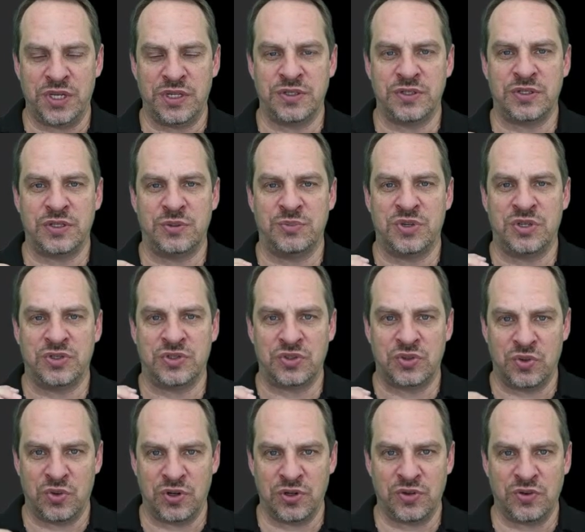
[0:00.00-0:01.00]
in some
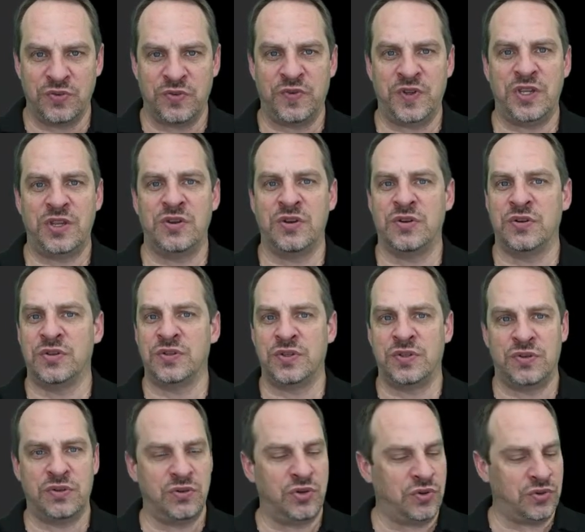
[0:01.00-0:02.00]
historical figures
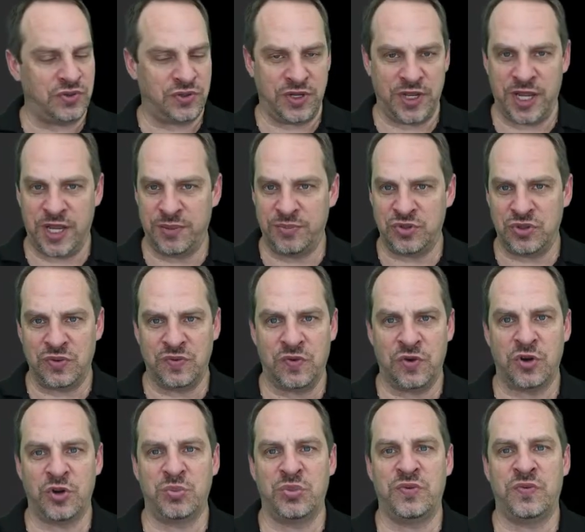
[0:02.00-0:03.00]
whose names you've
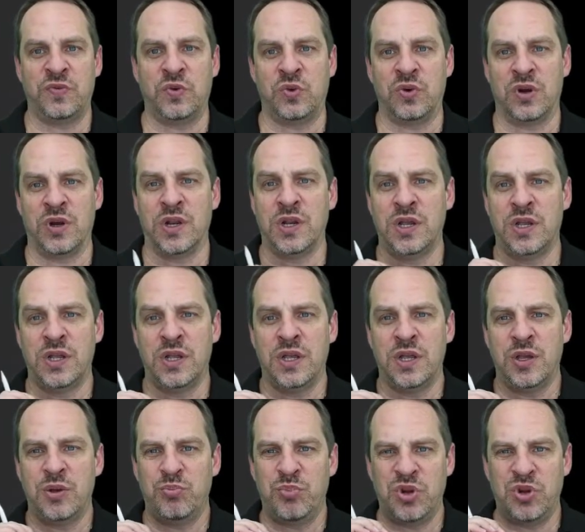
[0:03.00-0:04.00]
heard before,
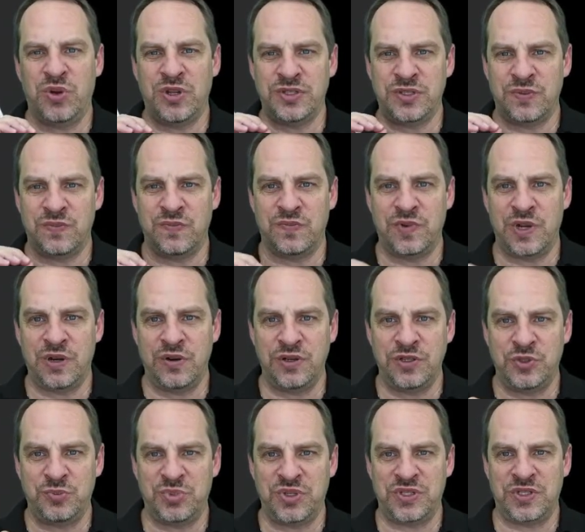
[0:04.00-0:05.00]
but who had some
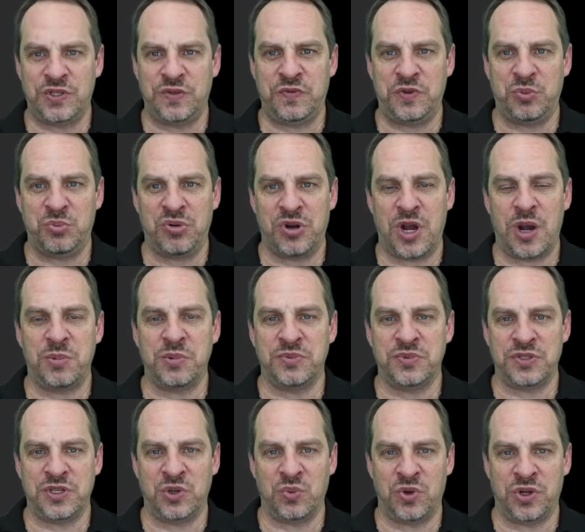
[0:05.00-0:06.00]
very specific
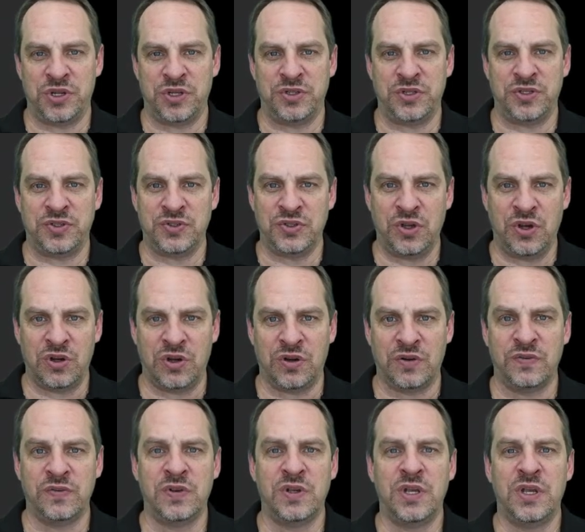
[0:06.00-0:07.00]
problems they wanted to
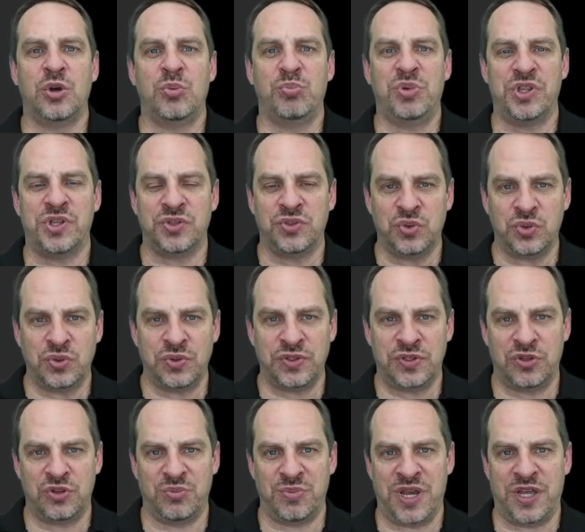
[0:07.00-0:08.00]
solve, but the tools
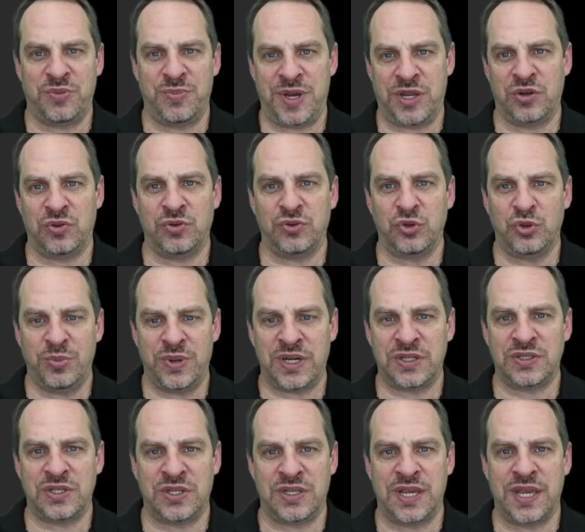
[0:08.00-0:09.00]
in their mathematical
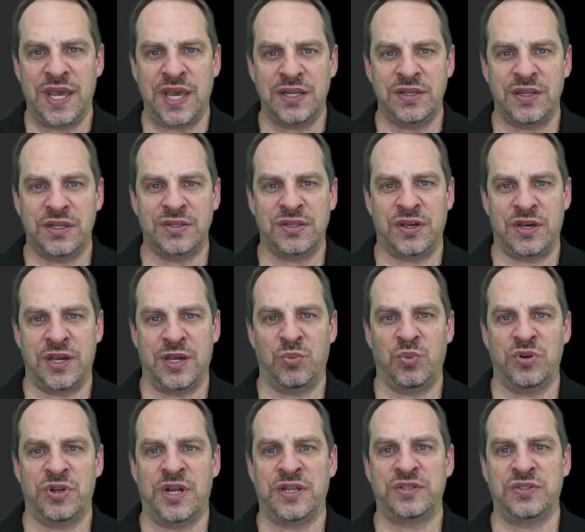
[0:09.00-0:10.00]
toolbox that they had at the time
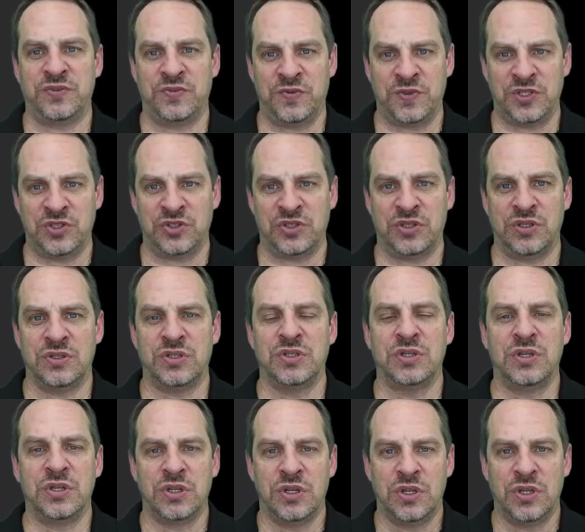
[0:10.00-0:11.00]
were not sufficient
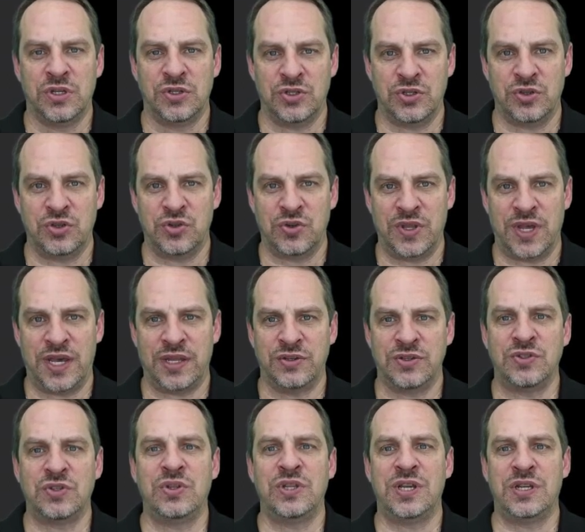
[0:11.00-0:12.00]
to do that. And
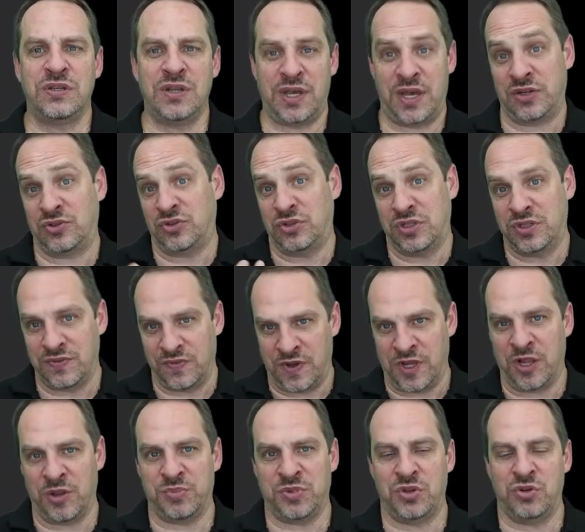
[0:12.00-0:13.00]
so they had to actually
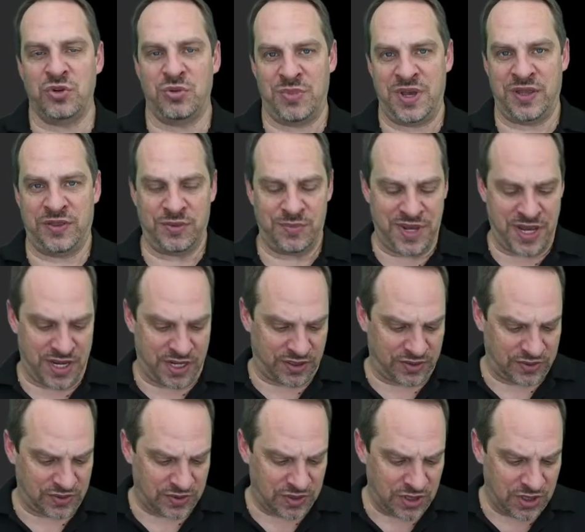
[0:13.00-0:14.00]
develop the new
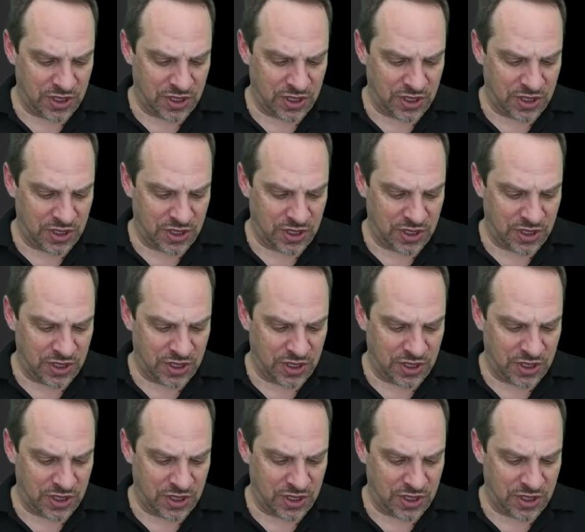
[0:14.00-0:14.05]
mathematics